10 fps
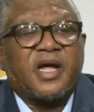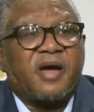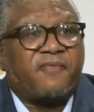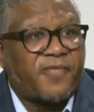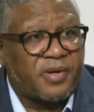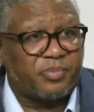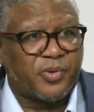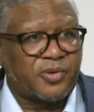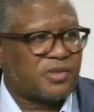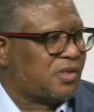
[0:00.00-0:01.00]

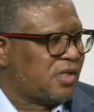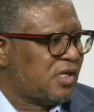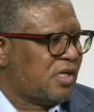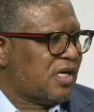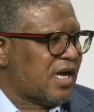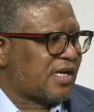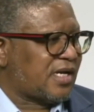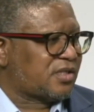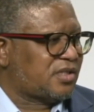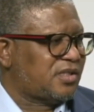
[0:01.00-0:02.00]
Everybody, at
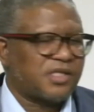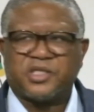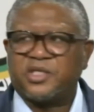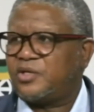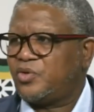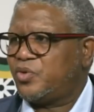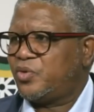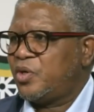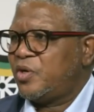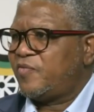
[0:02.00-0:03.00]
least in the
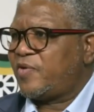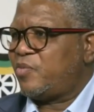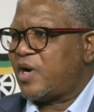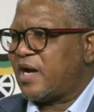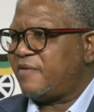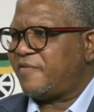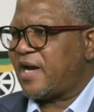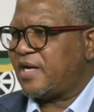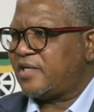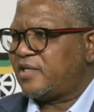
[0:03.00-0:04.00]
GNU, from what I've
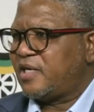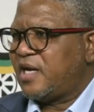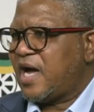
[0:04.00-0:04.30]
read,